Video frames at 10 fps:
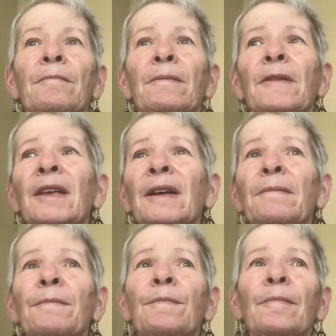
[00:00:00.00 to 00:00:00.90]

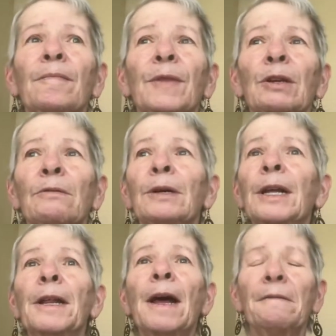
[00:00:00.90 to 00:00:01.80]

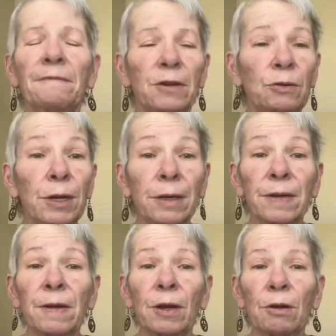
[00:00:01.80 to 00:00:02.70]
1.5, 2
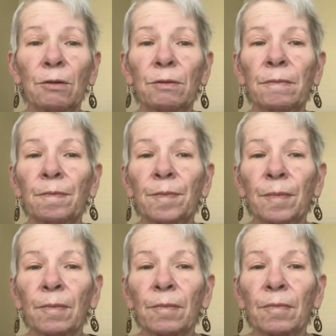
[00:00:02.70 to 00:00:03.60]
years ago
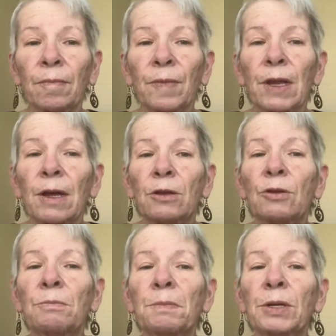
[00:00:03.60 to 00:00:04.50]

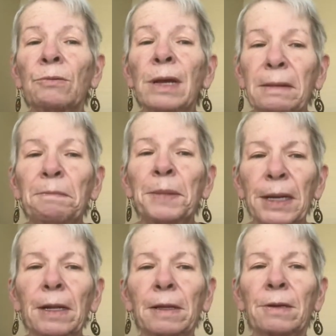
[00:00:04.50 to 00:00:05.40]
to
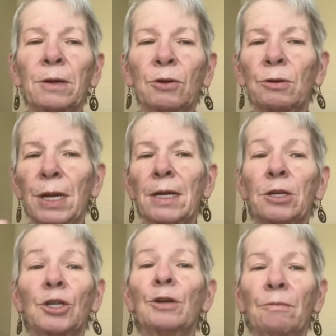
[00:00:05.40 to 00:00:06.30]
rebuild a
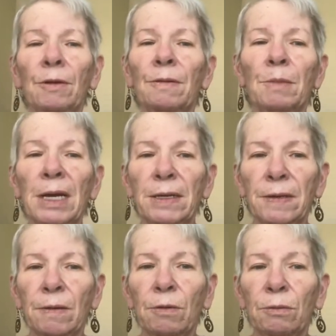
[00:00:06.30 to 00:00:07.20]
connection with my
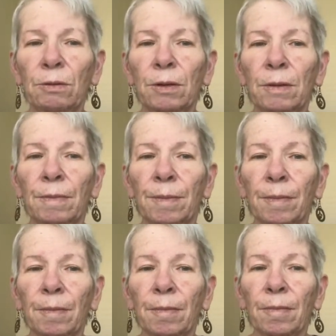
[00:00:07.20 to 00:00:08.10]
soul.
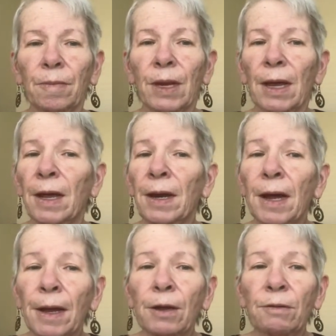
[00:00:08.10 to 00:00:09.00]
And
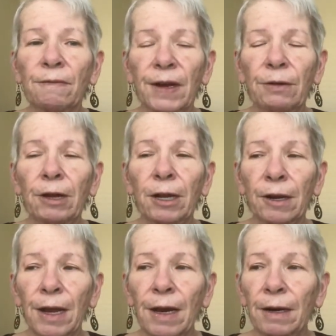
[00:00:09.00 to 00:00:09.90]
I got very
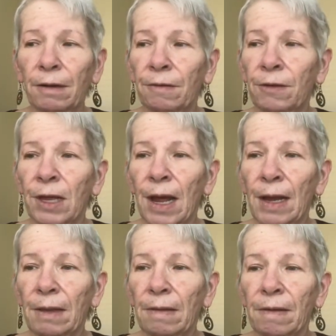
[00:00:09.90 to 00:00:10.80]
clear
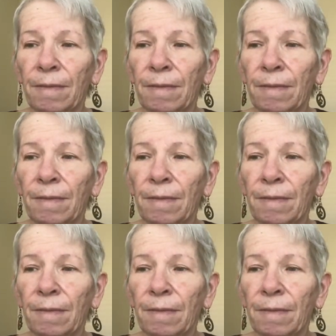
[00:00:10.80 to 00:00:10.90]
that